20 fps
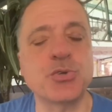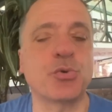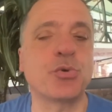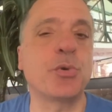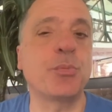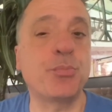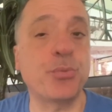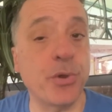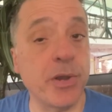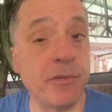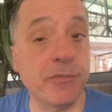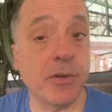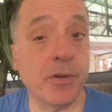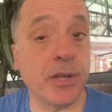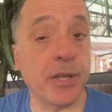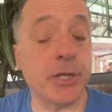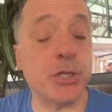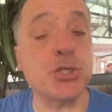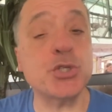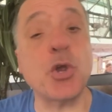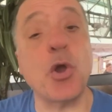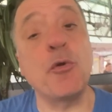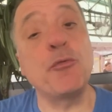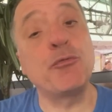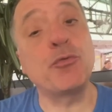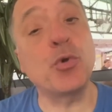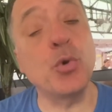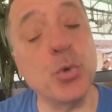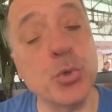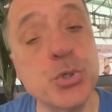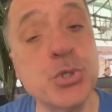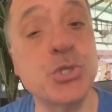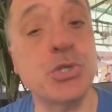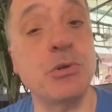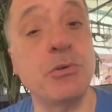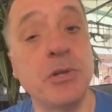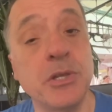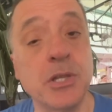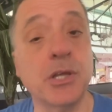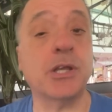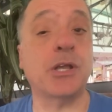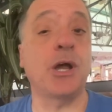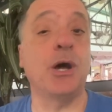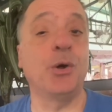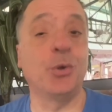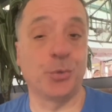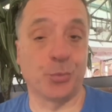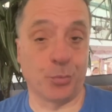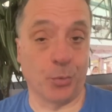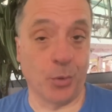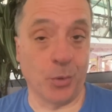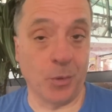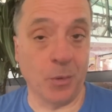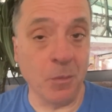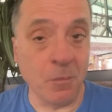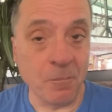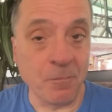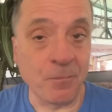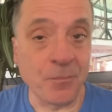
or a privilege, of course, during the Cold War,